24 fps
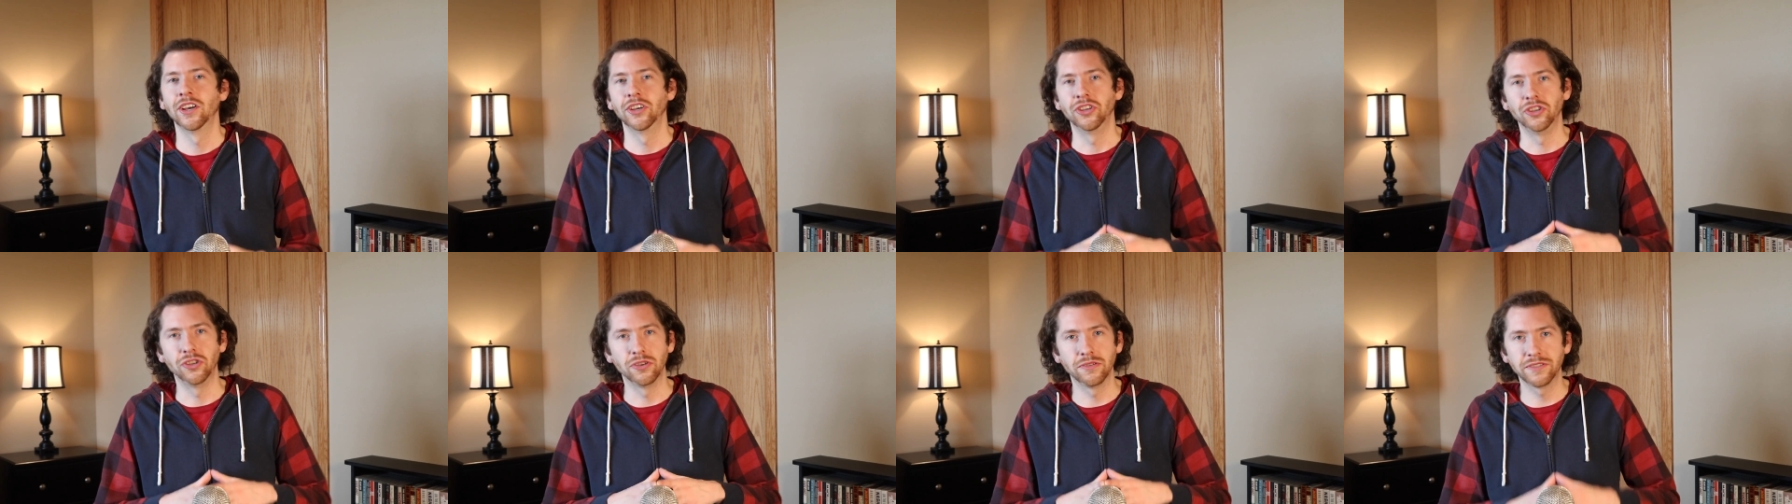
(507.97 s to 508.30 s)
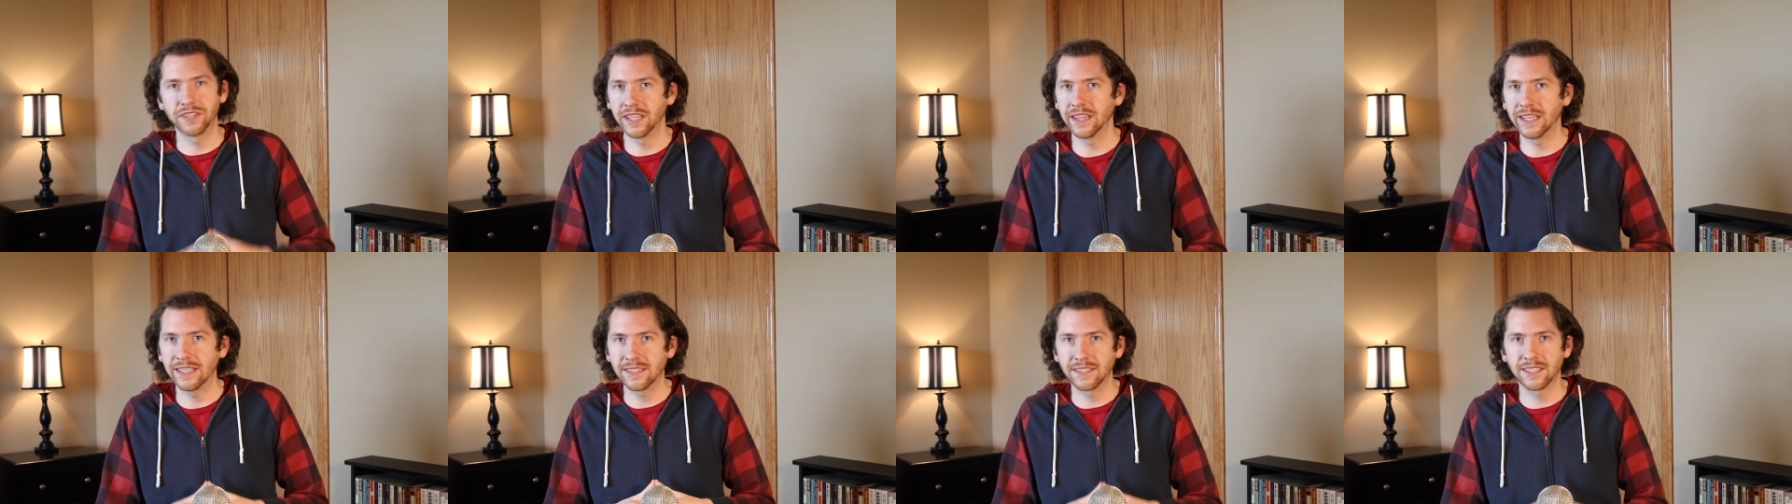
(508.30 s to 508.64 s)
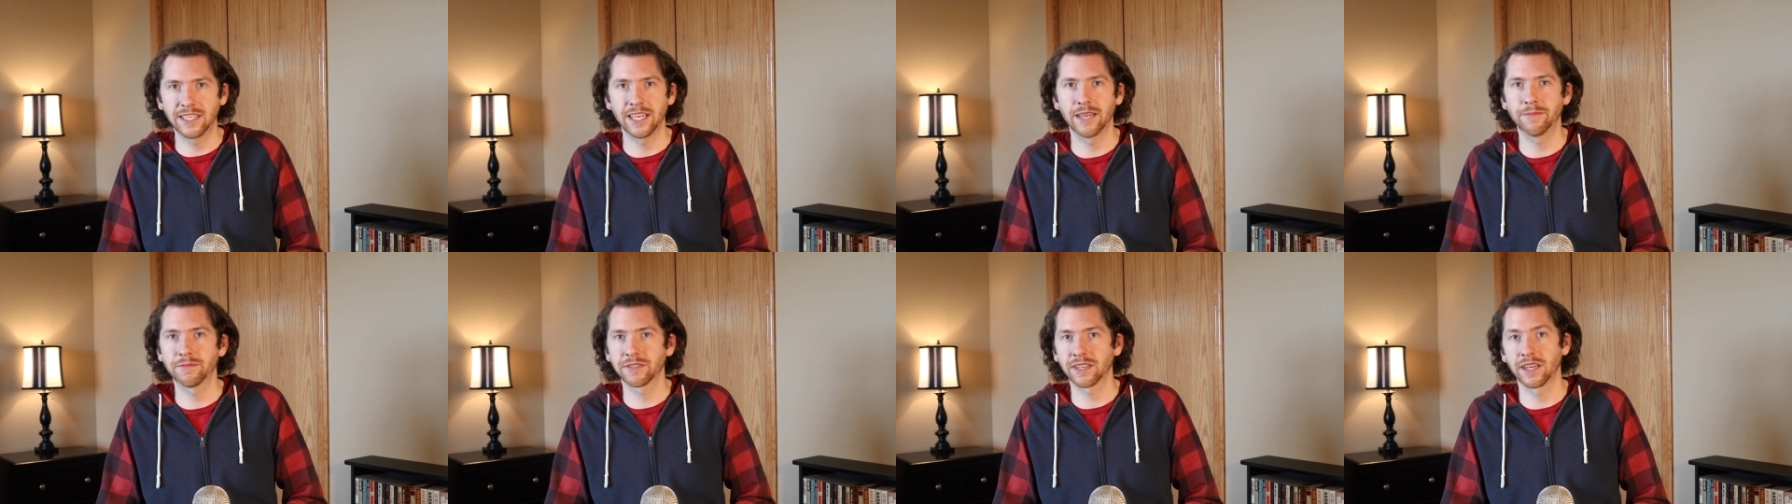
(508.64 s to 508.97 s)
Using these
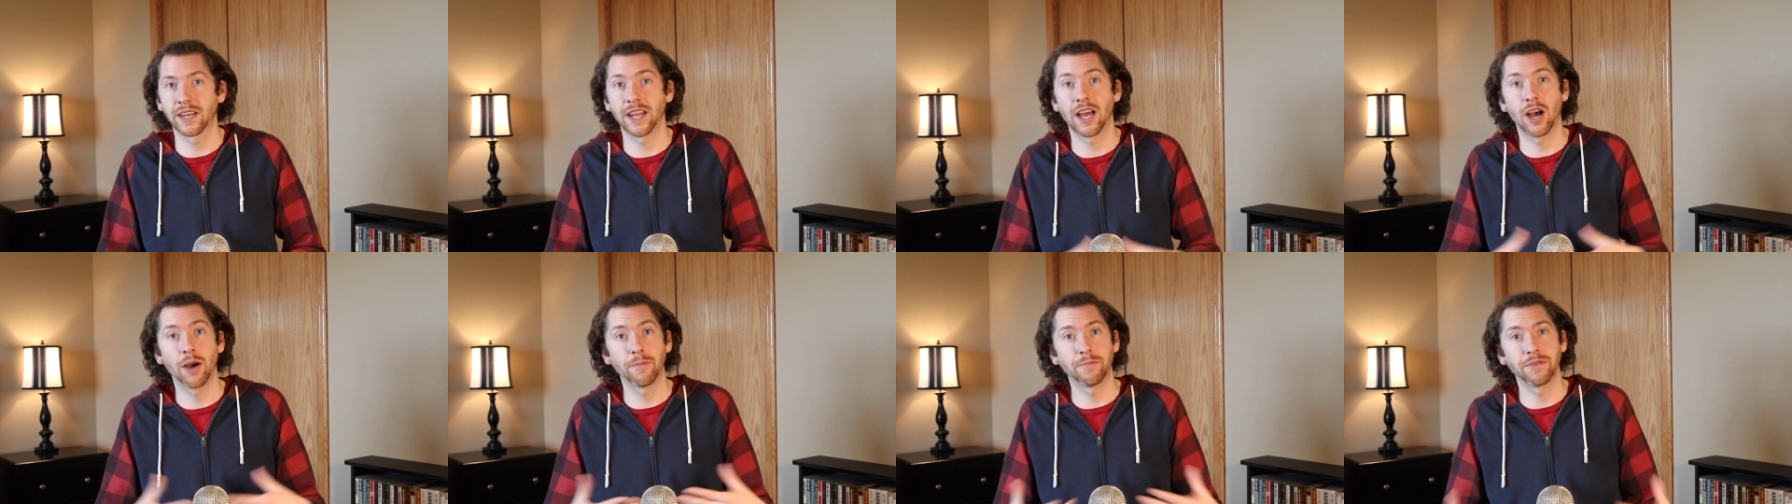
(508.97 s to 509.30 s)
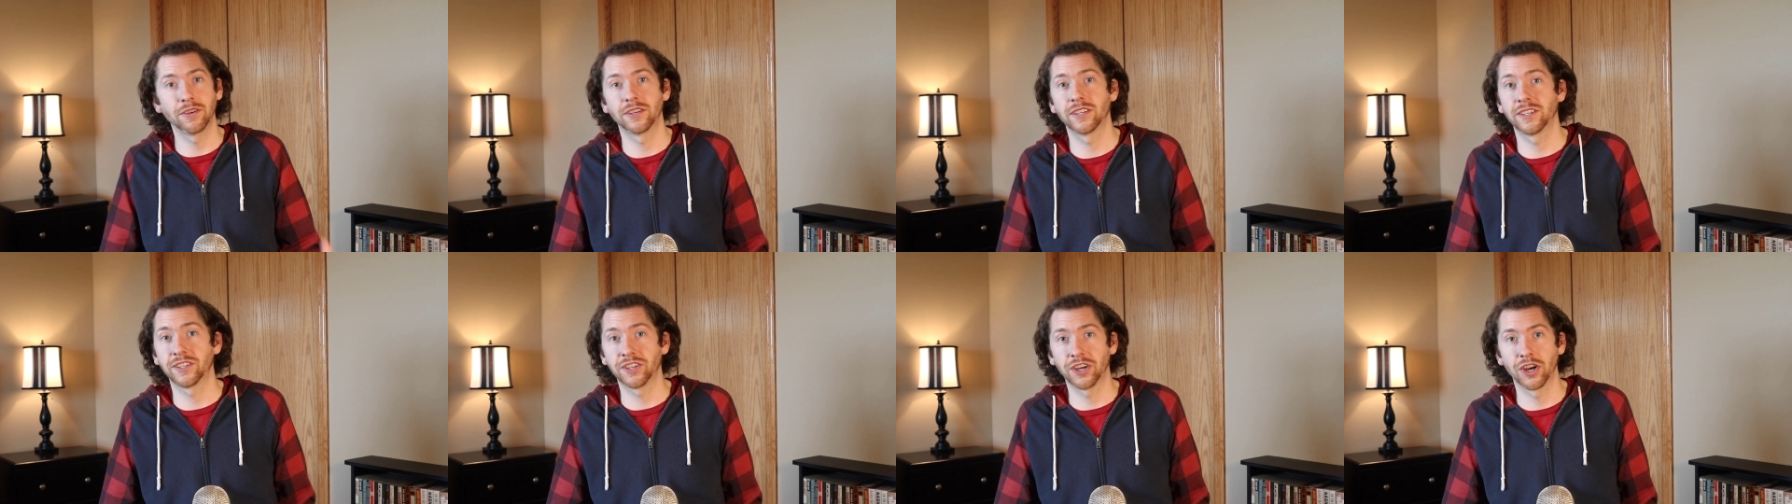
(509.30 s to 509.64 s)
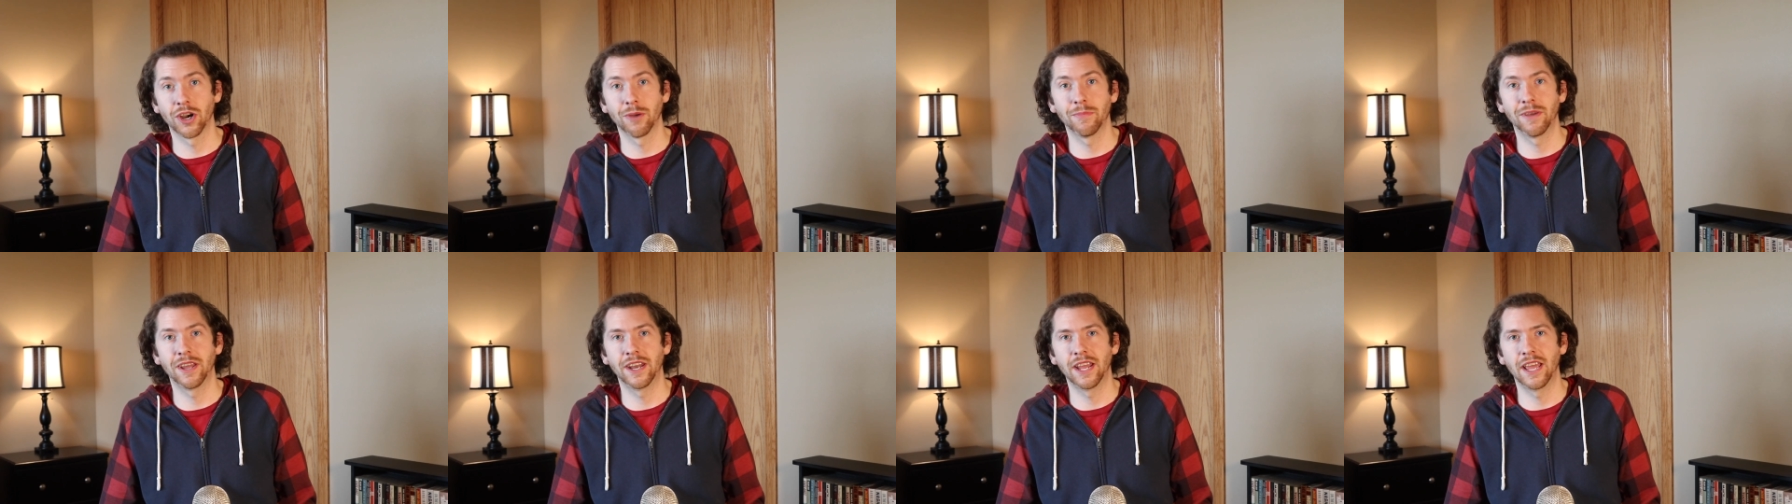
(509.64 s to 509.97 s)
tips can help you
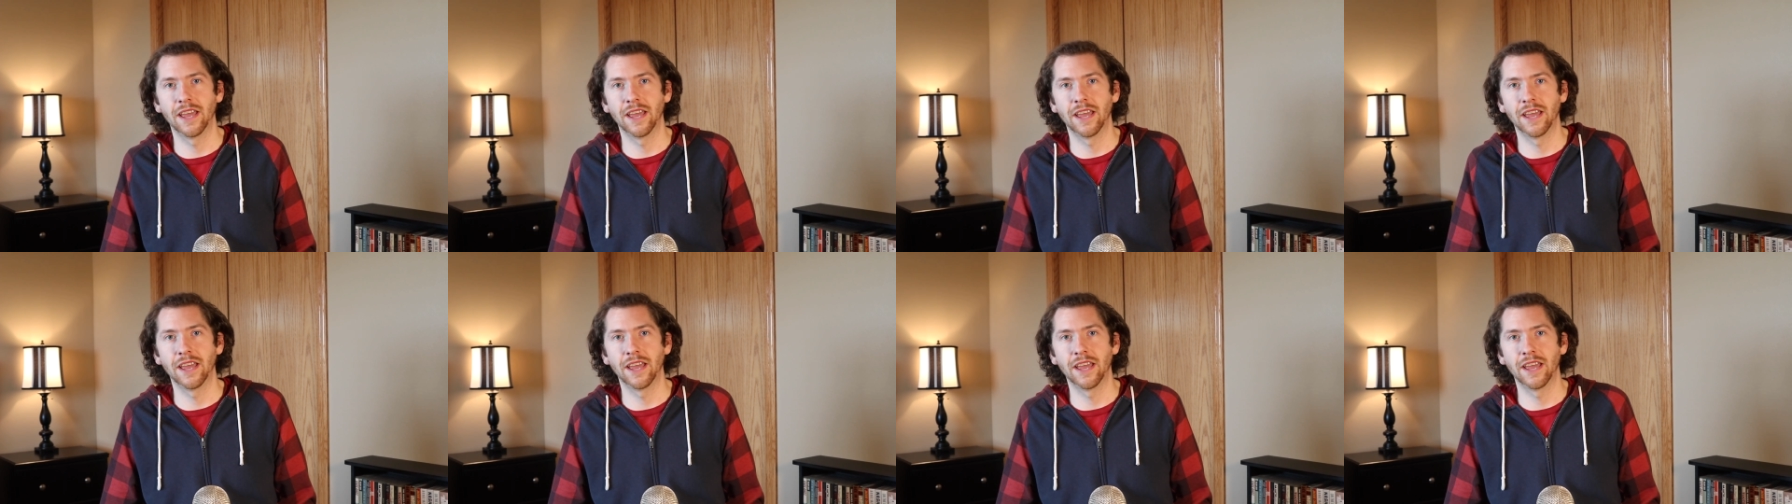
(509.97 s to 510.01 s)
determine